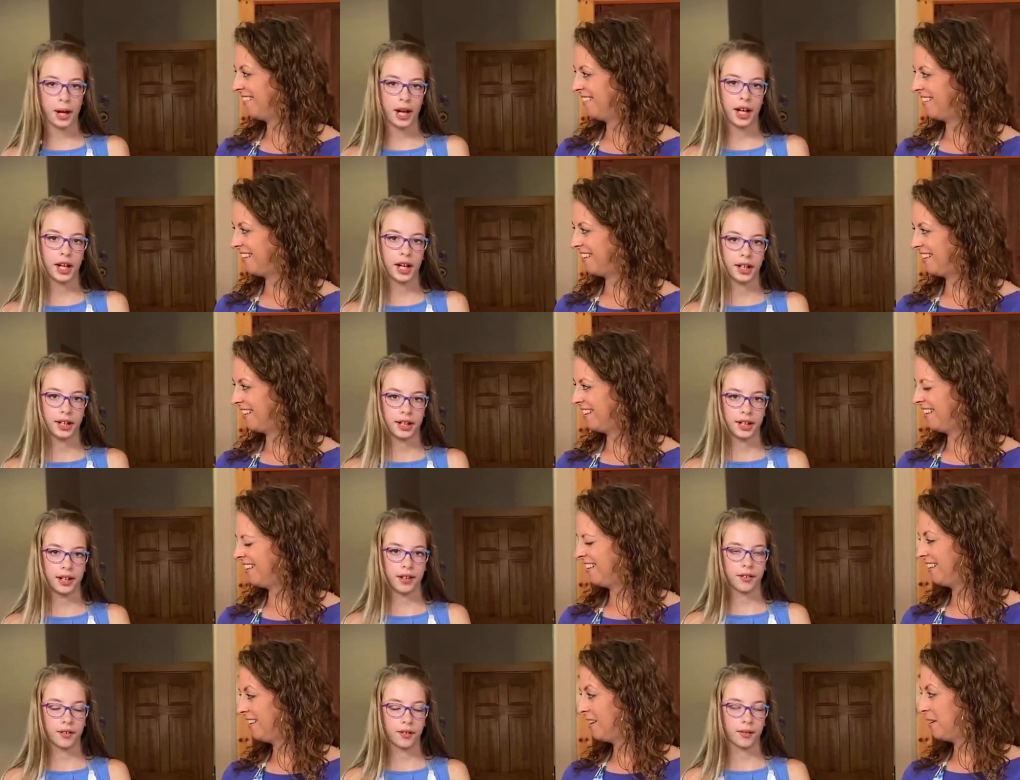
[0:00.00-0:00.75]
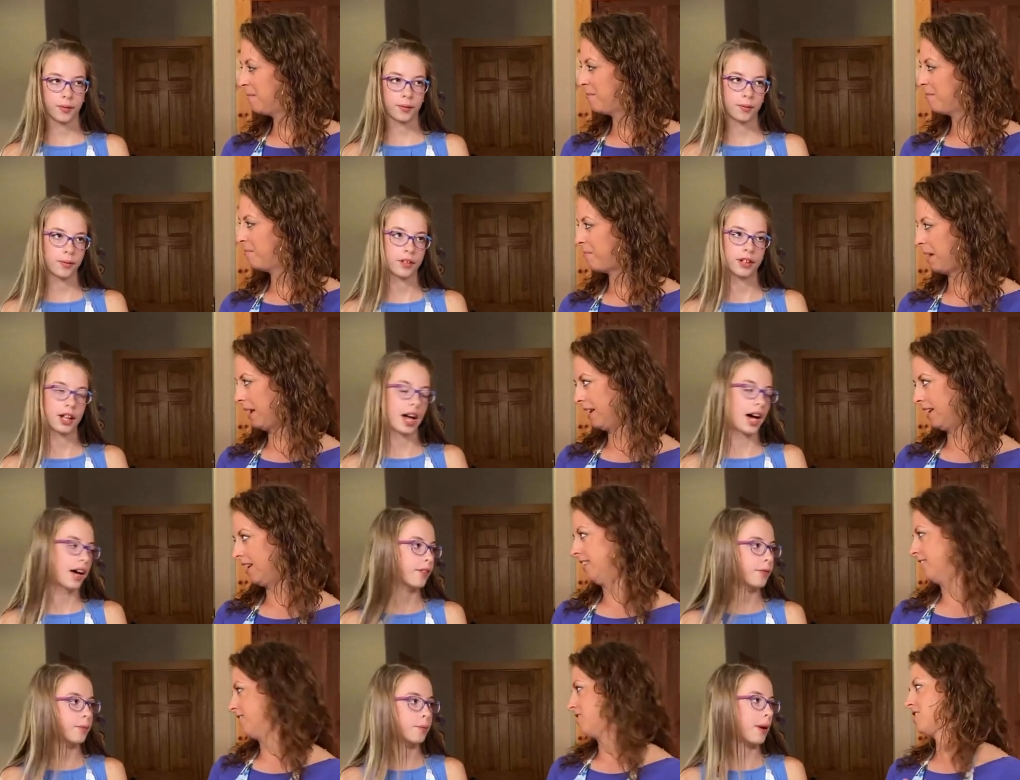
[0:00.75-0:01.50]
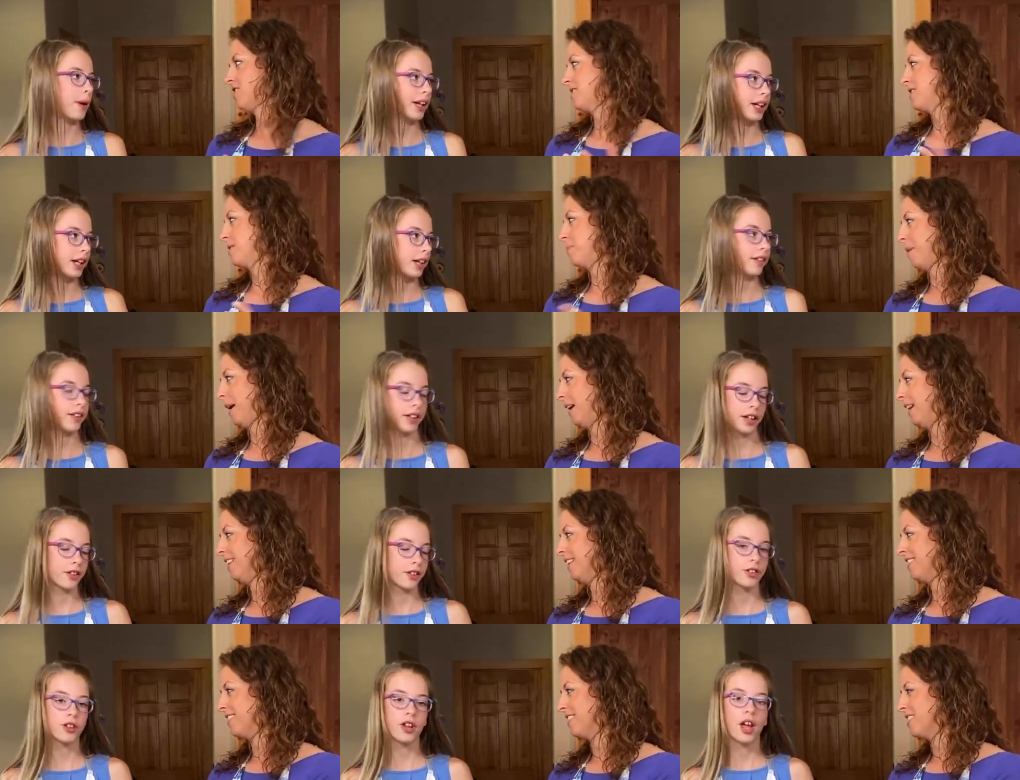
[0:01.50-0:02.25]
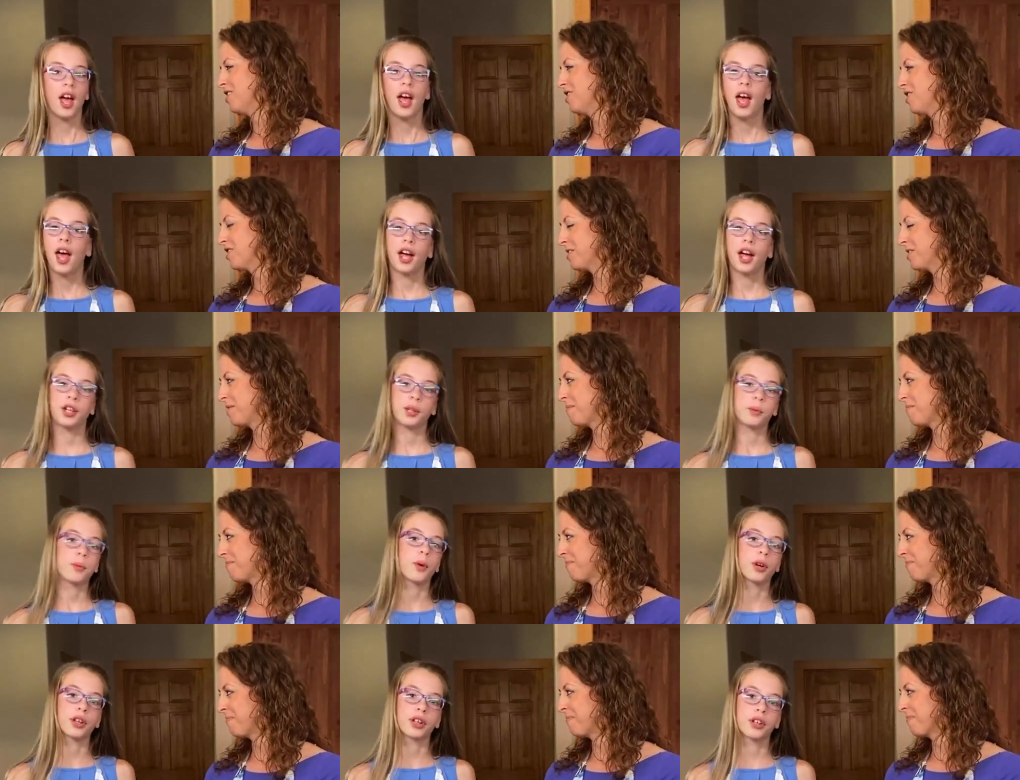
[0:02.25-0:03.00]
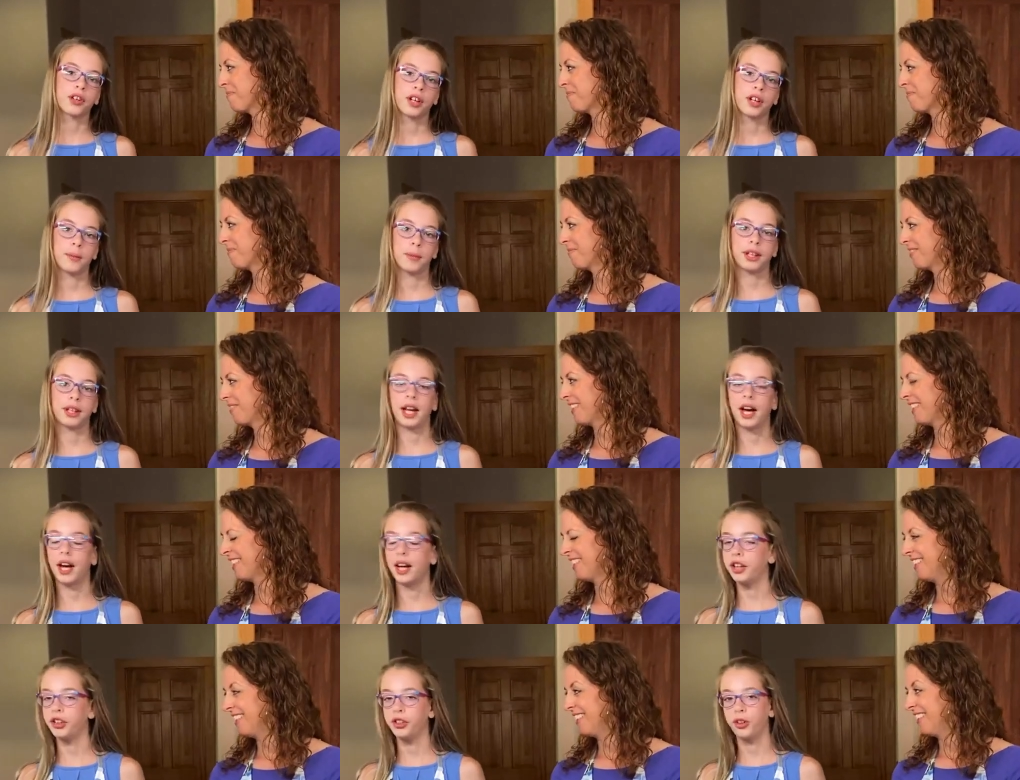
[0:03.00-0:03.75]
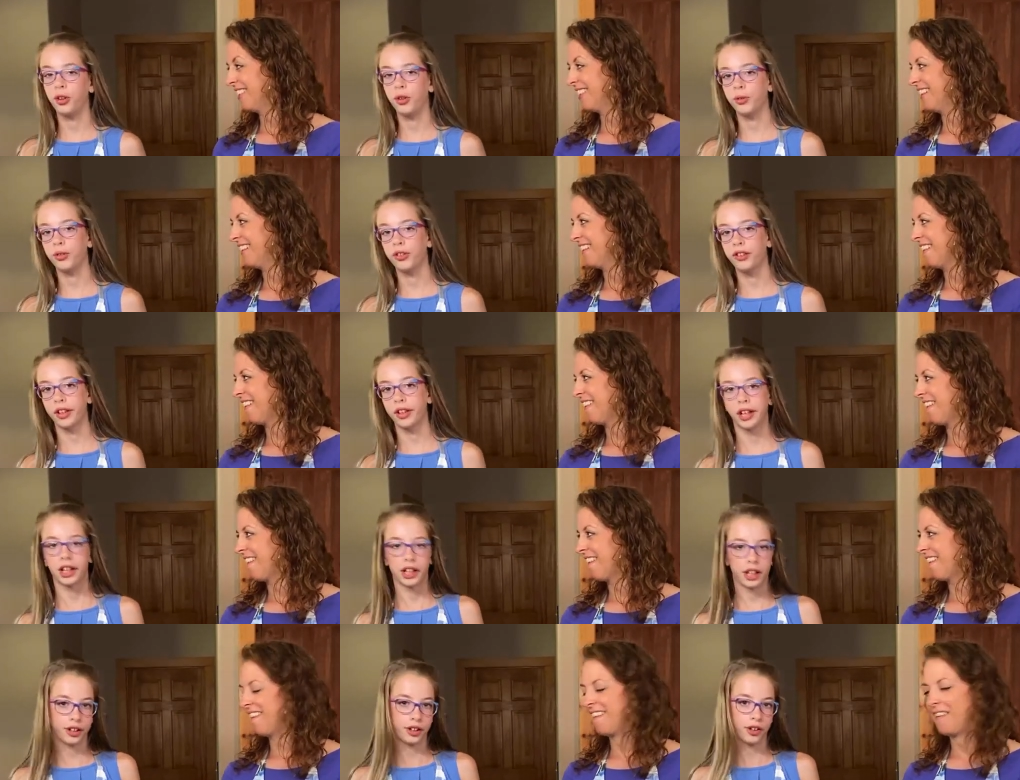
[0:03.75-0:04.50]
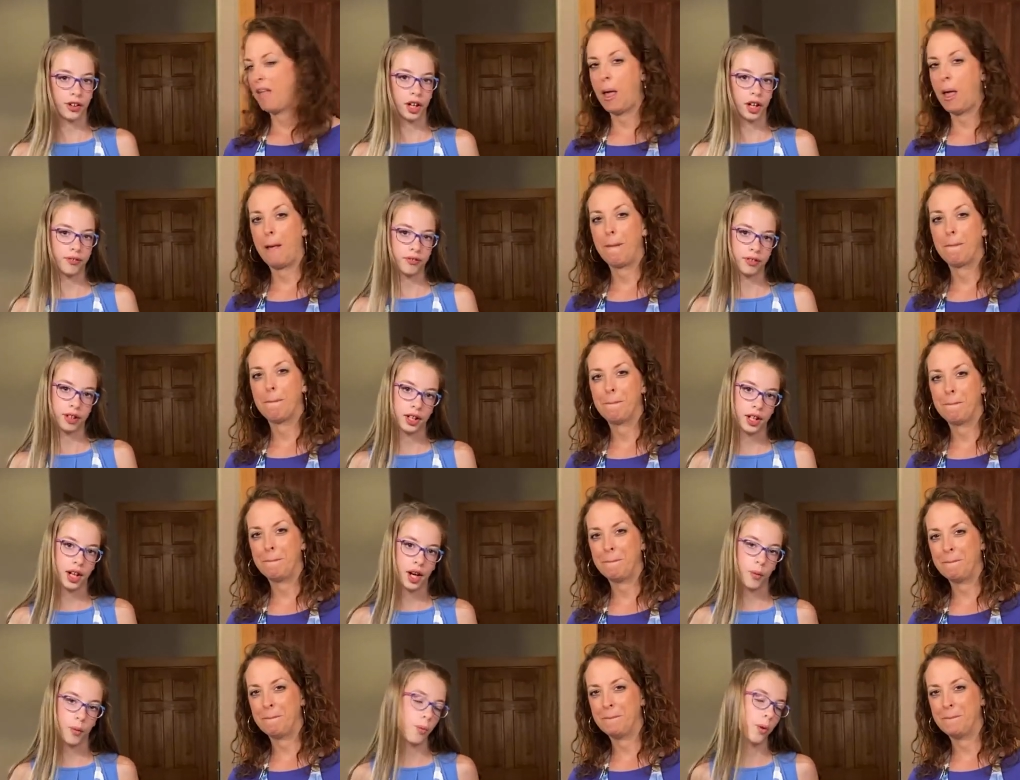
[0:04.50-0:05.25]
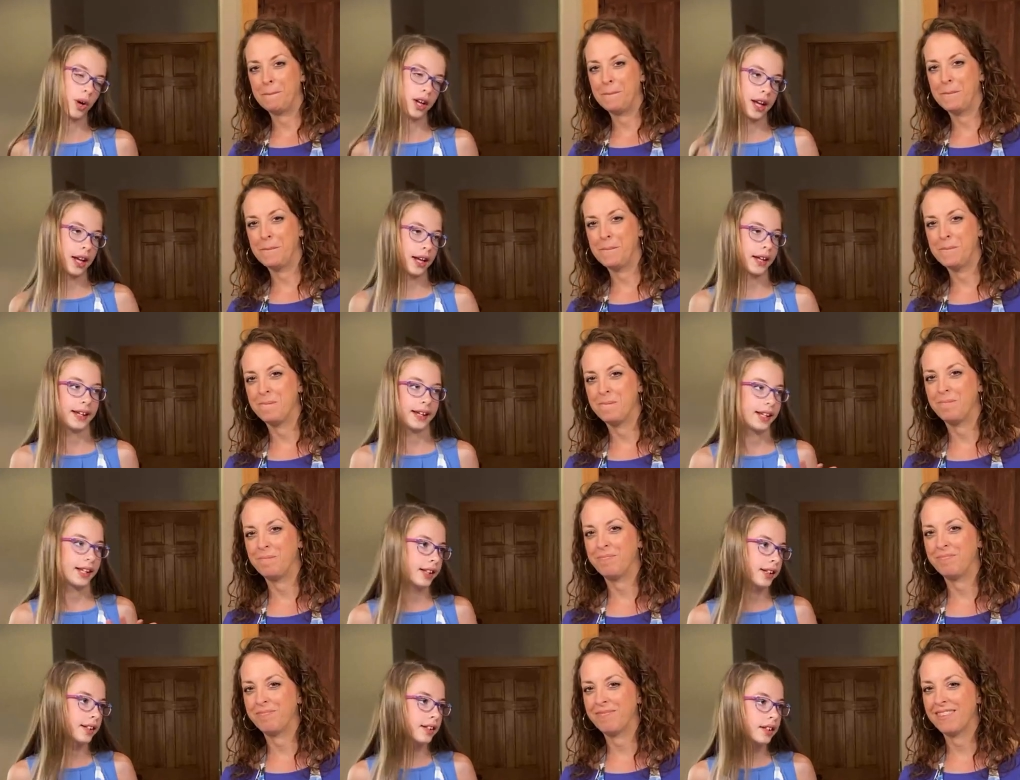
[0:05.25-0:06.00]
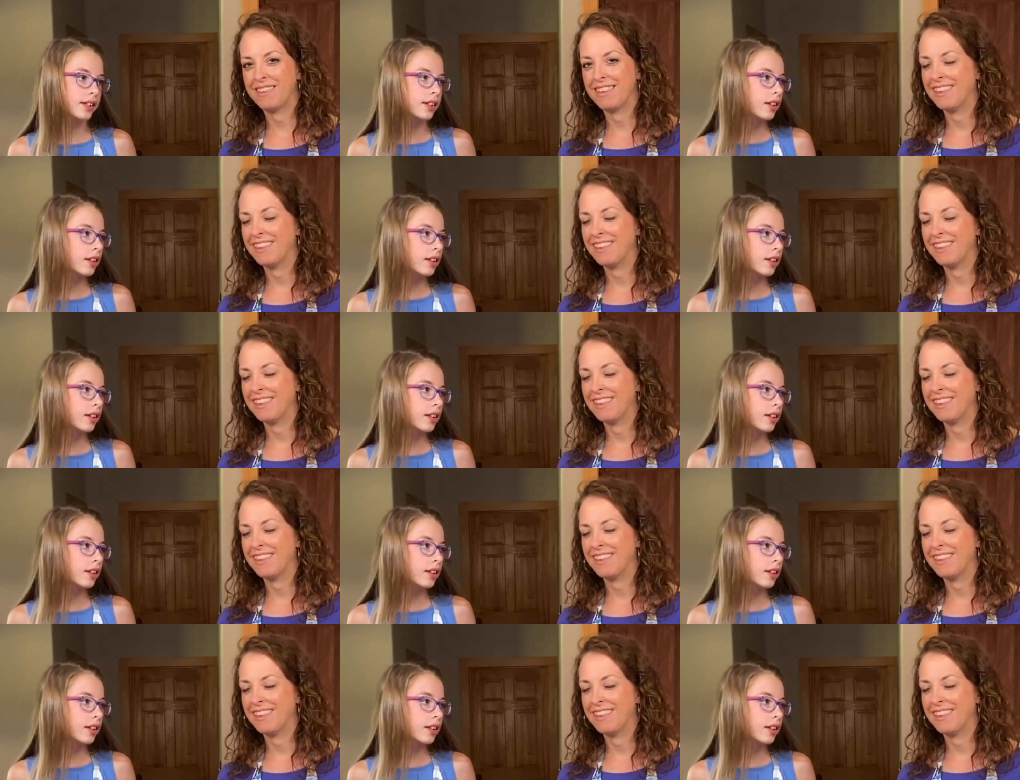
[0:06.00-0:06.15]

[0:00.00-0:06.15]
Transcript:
Speaker 1: pan baking, glass baking, baking dish, dish, and you pour the cream in that, and you stick it in your oven at 180,